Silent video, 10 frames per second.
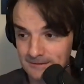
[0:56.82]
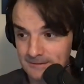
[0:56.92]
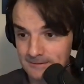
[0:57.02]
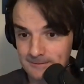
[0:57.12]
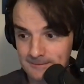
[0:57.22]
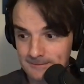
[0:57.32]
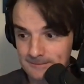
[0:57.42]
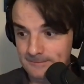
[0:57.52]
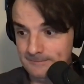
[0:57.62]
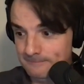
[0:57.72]

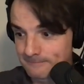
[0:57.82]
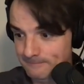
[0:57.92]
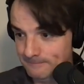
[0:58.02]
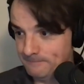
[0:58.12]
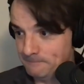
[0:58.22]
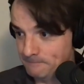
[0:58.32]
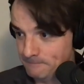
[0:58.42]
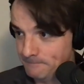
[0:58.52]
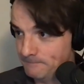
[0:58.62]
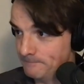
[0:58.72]

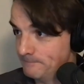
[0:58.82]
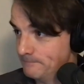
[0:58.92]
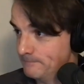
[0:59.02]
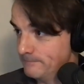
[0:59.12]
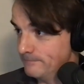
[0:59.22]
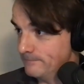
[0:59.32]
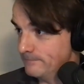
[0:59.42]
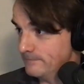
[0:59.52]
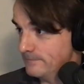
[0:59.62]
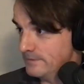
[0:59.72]

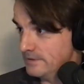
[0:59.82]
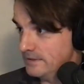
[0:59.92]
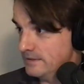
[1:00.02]
[no speech]